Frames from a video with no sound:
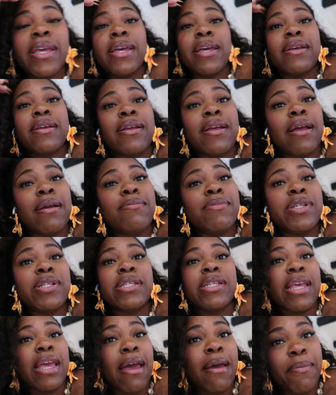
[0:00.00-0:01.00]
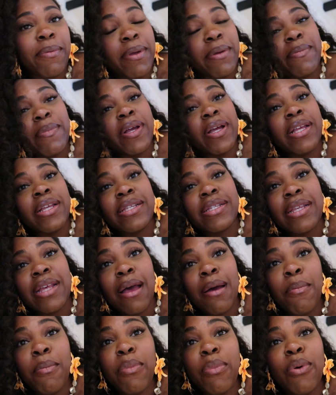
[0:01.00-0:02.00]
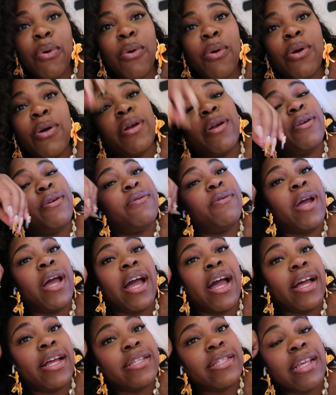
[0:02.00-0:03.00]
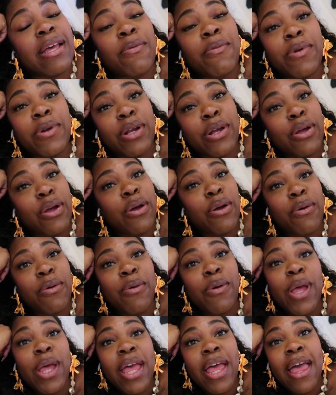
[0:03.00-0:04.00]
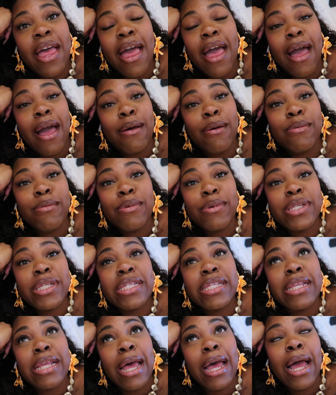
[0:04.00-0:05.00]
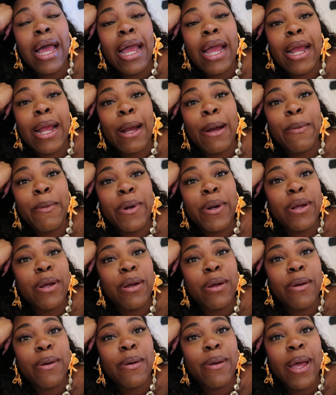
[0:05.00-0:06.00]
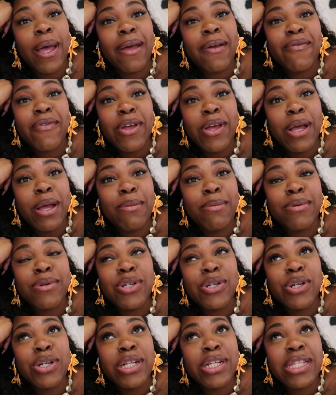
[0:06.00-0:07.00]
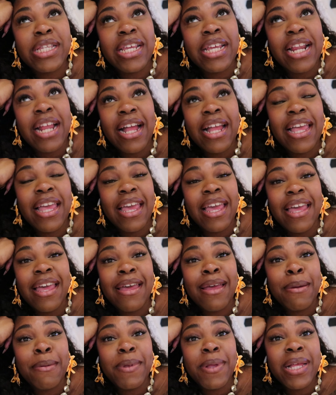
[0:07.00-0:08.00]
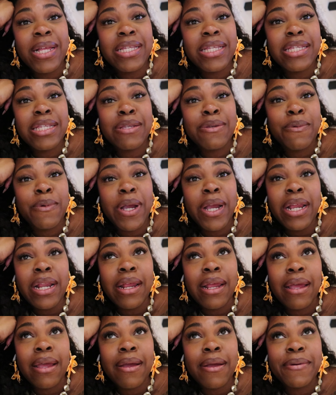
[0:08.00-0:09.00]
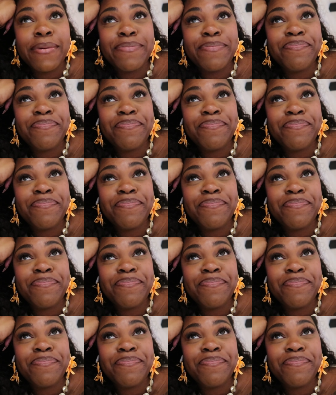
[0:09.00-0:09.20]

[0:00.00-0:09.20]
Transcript: yeah, I'm just yapping because I'm bored, you guys. I want to go outside. I want to go have a couple drinks and I can't because it's raining.